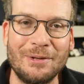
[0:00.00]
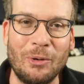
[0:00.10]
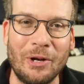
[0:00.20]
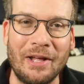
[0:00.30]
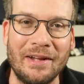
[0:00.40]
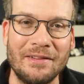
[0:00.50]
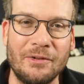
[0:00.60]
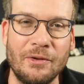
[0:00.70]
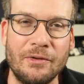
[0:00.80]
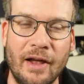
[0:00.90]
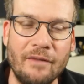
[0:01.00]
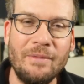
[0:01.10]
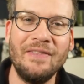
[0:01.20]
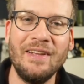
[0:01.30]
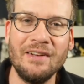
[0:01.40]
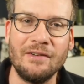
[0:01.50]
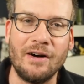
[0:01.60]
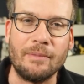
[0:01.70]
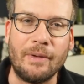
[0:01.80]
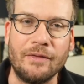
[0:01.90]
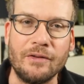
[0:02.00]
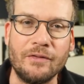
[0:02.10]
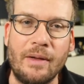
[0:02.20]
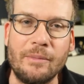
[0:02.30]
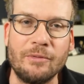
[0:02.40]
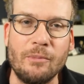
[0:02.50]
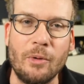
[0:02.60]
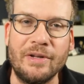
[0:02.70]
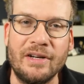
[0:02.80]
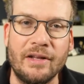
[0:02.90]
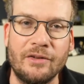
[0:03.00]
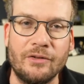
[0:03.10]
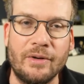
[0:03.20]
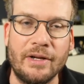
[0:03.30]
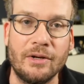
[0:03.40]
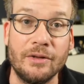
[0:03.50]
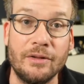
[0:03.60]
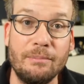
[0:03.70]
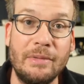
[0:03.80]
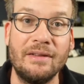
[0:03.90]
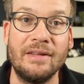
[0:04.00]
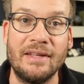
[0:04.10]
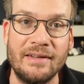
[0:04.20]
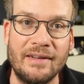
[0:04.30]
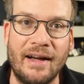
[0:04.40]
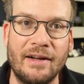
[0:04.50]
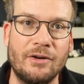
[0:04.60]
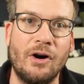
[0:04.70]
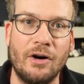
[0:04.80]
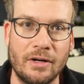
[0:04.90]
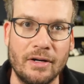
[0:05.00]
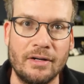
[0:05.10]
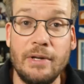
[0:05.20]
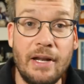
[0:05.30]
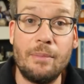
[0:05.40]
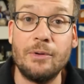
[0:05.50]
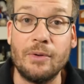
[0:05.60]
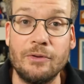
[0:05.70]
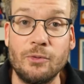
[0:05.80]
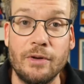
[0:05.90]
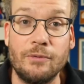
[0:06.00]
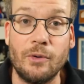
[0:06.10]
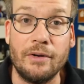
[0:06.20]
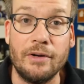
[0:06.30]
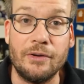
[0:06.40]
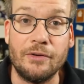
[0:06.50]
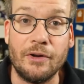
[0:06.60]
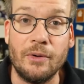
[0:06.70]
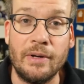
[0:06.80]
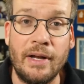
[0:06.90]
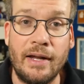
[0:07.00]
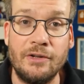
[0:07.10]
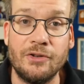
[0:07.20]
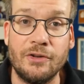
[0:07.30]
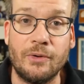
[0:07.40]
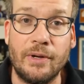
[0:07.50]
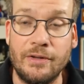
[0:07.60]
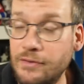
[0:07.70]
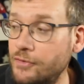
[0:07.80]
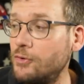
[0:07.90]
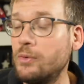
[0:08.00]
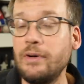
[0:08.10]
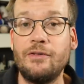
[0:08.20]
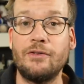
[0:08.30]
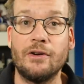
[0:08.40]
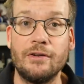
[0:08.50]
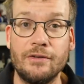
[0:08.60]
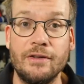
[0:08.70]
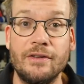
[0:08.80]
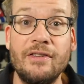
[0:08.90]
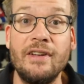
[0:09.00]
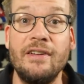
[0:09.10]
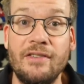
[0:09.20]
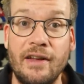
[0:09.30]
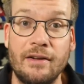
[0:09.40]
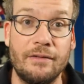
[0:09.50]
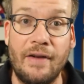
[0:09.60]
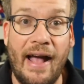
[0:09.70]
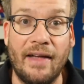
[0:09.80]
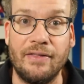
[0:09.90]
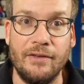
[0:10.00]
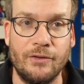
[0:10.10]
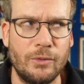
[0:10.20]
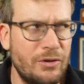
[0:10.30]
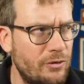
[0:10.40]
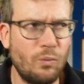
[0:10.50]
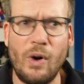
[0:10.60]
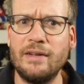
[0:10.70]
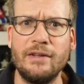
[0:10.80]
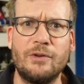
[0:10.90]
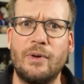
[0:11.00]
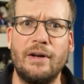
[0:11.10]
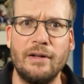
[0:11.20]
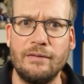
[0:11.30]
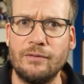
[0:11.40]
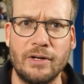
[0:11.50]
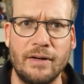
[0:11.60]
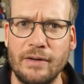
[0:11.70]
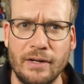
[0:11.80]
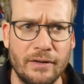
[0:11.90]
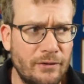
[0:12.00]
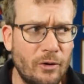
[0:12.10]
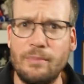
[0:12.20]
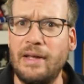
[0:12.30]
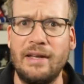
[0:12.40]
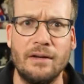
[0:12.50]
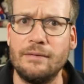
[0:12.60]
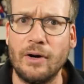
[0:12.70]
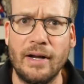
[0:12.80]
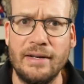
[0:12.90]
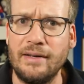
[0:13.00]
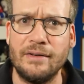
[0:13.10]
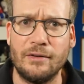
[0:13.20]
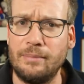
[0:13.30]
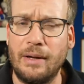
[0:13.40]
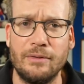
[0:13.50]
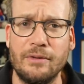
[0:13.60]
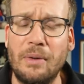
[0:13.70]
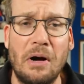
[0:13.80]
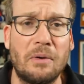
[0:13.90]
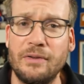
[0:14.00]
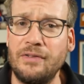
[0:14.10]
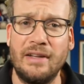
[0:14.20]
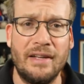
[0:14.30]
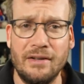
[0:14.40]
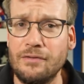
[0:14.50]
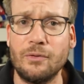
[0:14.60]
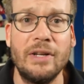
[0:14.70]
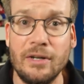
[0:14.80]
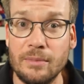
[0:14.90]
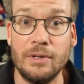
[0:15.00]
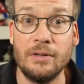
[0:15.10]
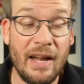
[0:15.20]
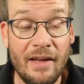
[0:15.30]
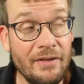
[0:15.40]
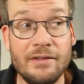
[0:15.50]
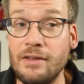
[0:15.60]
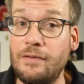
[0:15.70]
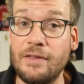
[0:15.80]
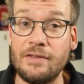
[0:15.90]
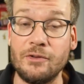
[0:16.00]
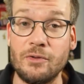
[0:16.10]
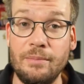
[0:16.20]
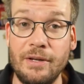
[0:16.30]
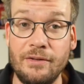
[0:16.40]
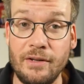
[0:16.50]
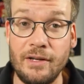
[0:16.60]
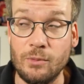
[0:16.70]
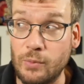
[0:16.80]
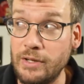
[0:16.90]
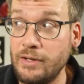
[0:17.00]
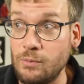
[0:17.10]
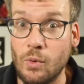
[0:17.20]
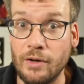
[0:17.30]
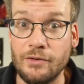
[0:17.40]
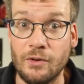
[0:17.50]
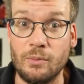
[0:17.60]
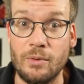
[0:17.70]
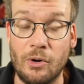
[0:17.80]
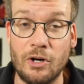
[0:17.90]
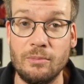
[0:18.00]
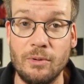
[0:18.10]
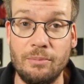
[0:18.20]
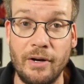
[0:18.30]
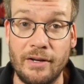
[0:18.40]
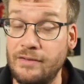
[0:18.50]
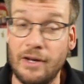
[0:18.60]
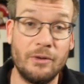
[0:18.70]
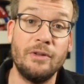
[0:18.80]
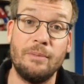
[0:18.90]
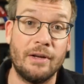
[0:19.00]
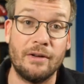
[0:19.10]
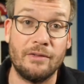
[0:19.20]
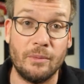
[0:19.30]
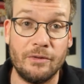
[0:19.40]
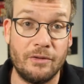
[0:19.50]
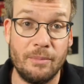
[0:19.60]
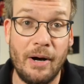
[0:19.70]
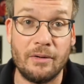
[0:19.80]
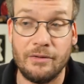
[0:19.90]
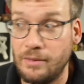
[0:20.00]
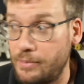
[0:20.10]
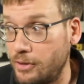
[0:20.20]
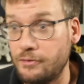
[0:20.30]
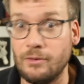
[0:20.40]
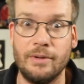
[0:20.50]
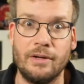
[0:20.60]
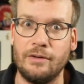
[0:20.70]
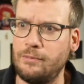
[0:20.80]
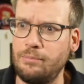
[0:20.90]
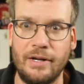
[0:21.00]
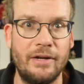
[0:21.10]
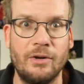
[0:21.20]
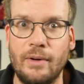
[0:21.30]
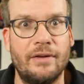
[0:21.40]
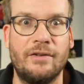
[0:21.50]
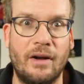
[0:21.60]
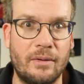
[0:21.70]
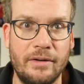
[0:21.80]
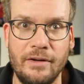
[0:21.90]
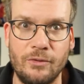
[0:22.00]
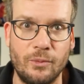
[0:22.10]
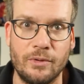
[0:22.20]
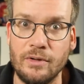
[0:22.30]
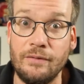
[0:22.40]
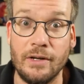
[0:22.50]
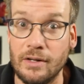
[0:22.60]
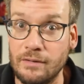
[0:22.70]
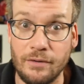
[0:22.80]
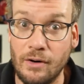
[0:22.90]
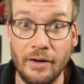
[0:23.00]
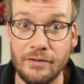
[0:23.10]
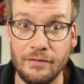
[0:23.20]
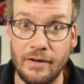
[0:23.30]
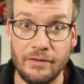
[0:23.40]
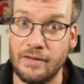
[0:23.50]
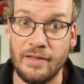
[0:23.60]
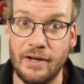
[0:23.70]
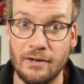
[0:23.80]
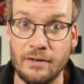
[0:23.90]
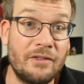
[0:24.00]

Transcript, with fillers: Good morning, Hank. It's Tuesday. I've been thinking a lot about this famous moment in history called the Melian Dialogue. It happened around twenty-four hundred years ago in ancient Greece. The story stars the city-state of Athens, which is widely credited for giving us so many of our ideas about democracy and freedom. And Athens in the fifth century B C E really was a remarkable place, not only because it was a democracy, but also because Plato and Socrates were living and philosophizing there.